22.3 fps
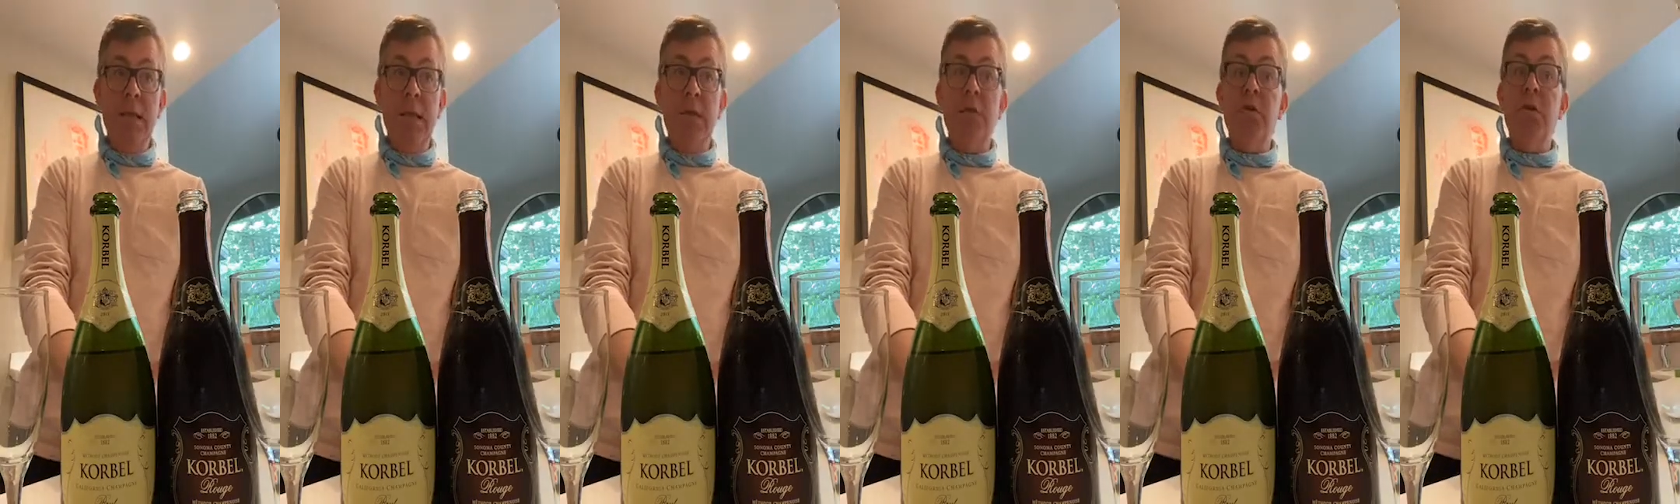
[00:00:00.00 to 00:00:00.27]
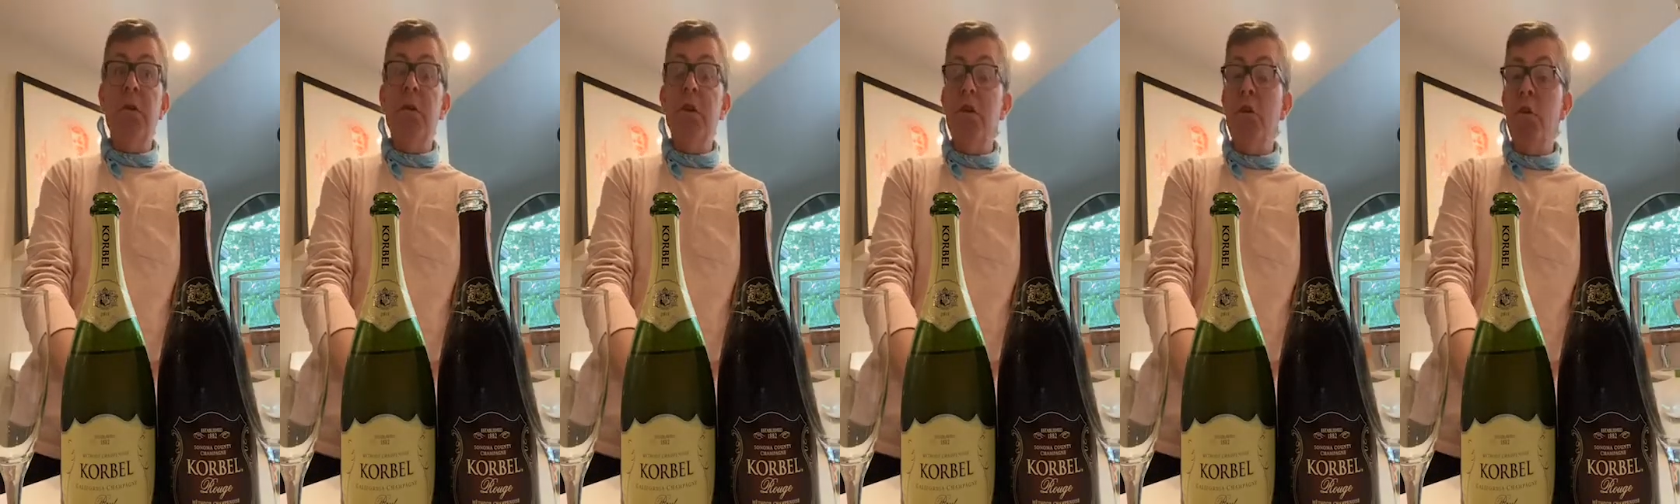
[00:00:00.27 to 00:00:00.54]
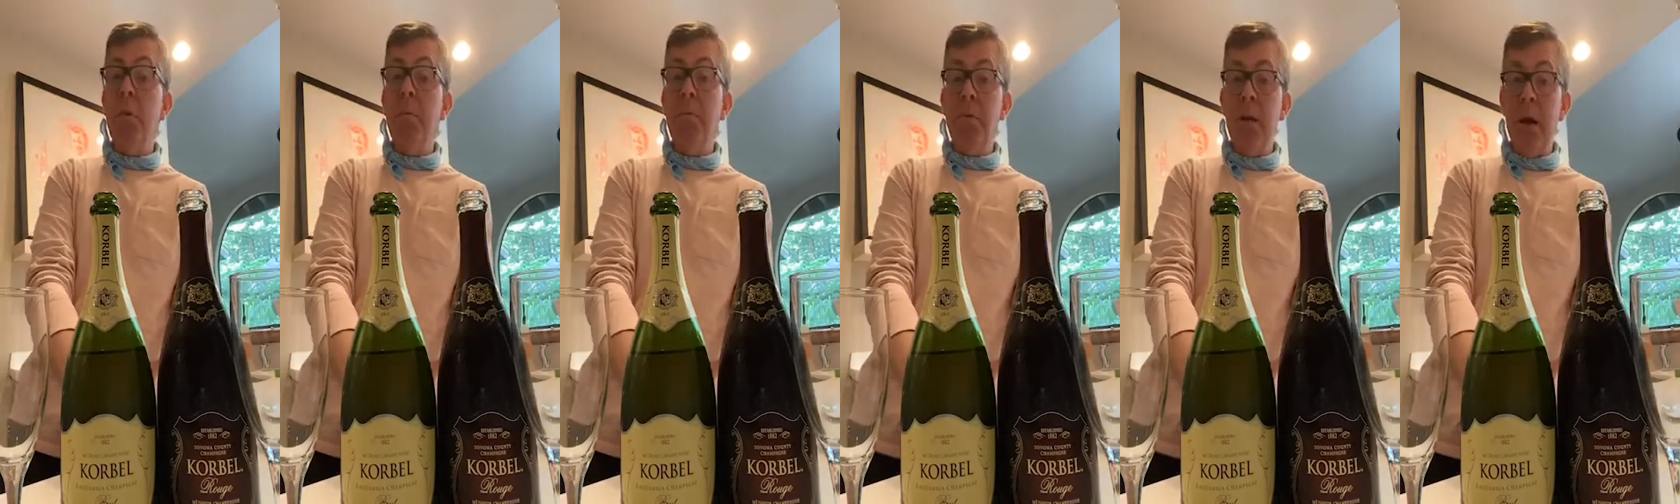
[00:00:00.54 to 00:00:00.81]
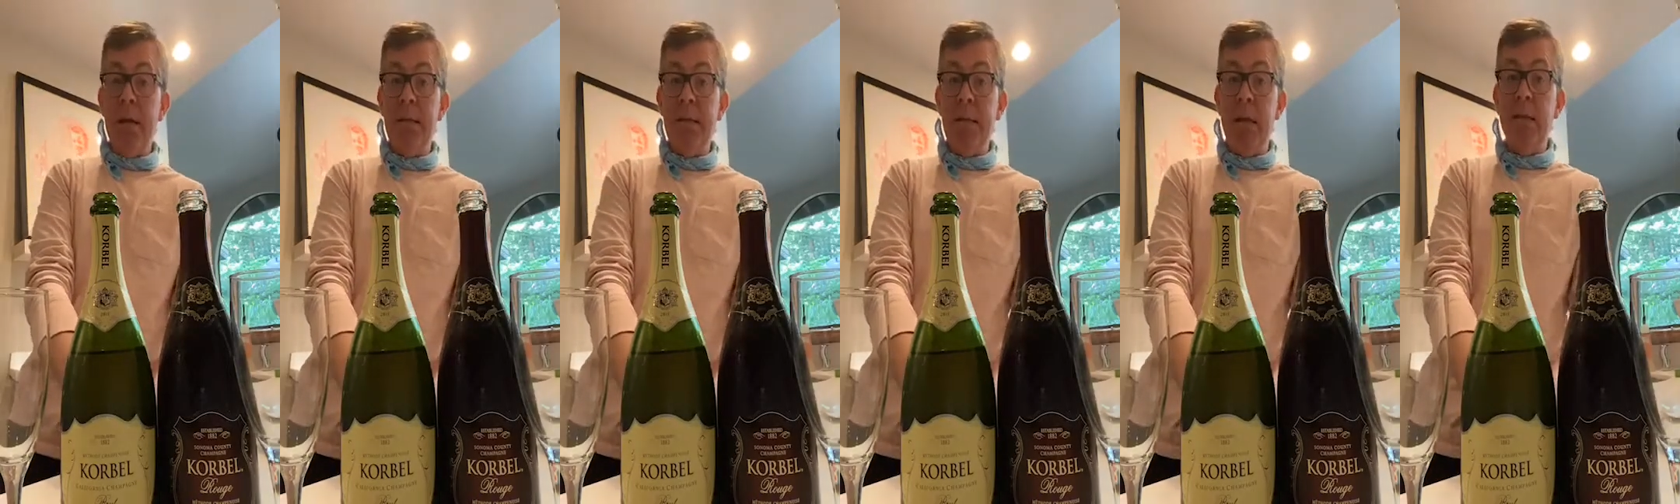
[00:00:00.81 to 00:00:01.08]
It's a traditional
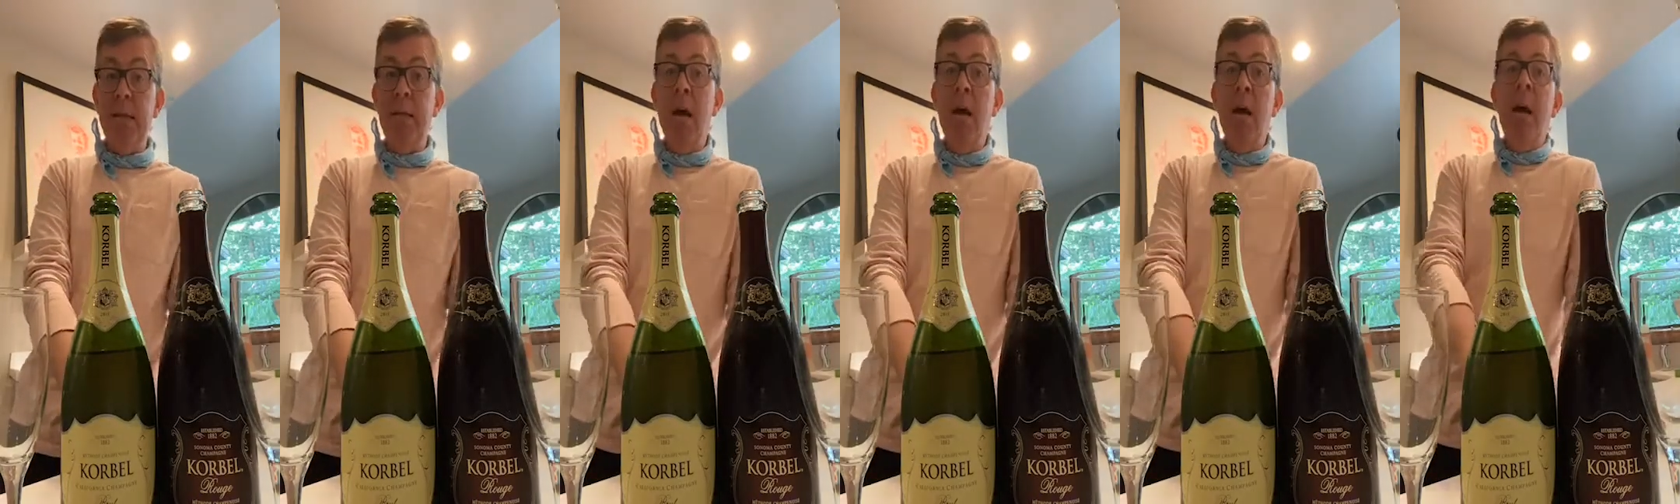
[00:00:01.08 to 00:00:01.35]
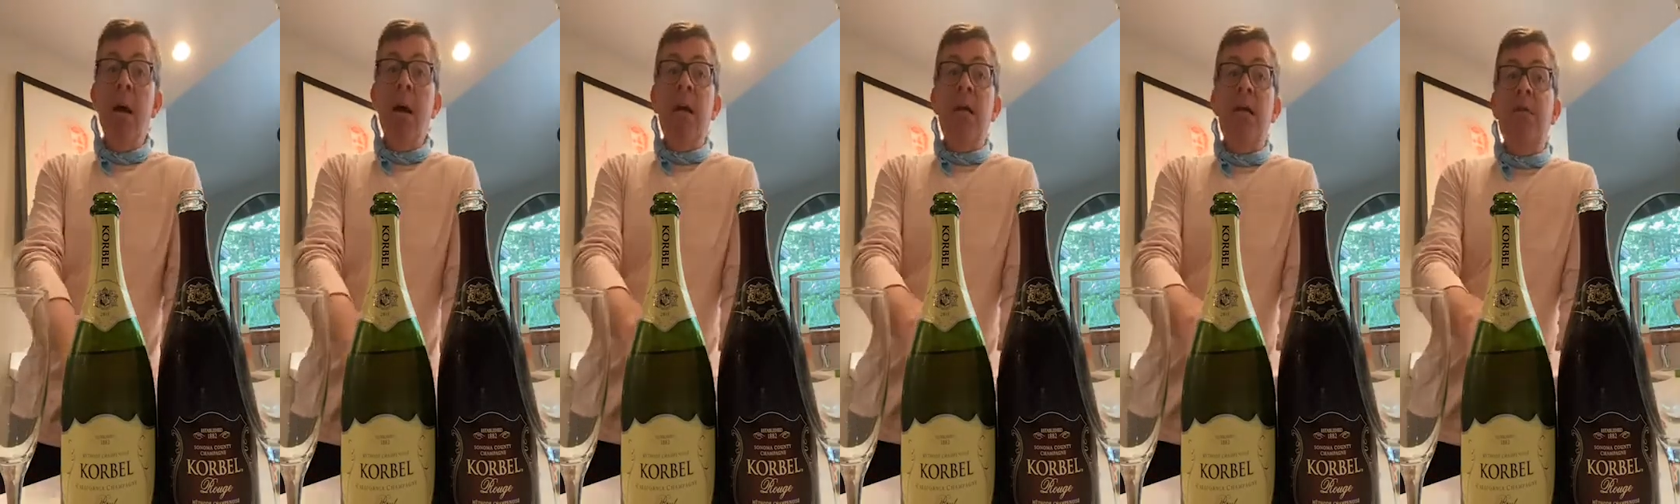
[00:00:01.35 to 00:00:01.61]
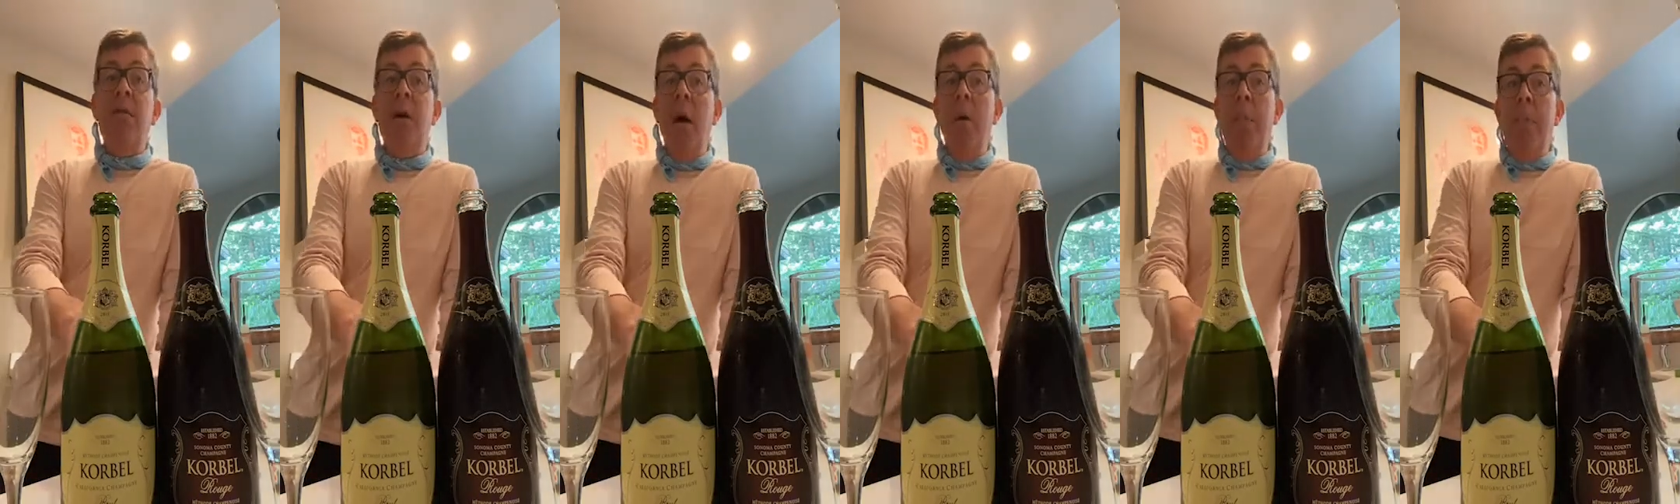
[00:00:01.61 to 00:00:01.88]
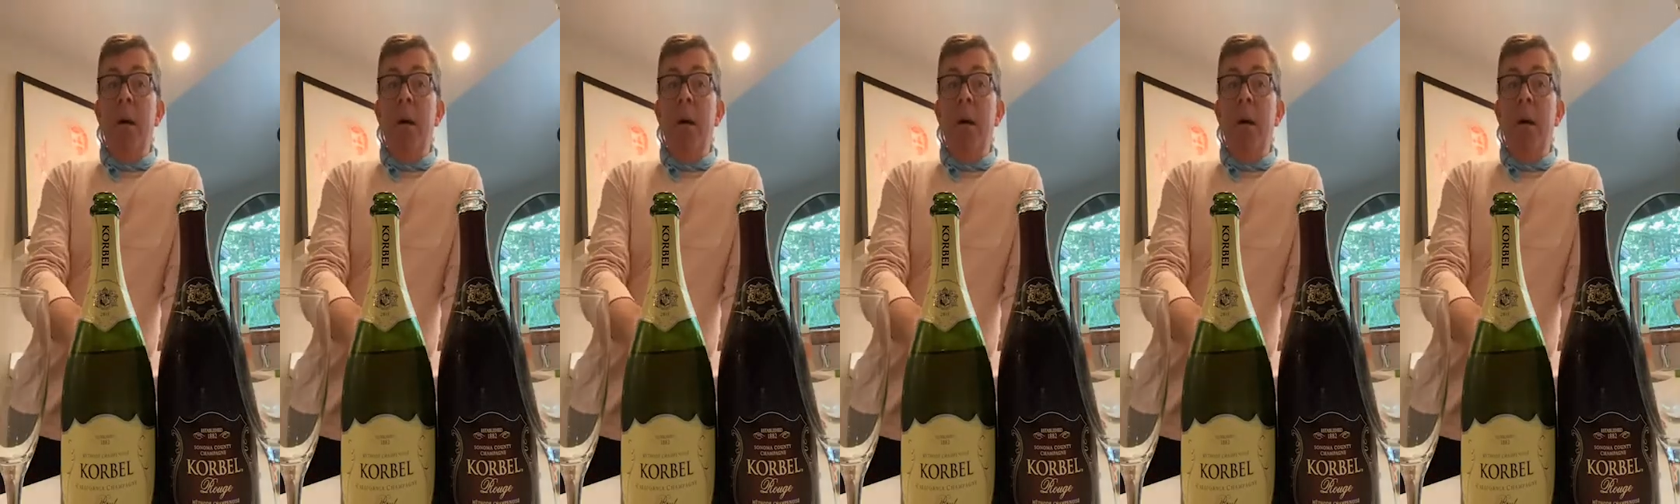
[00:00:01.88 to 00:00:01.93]
process developed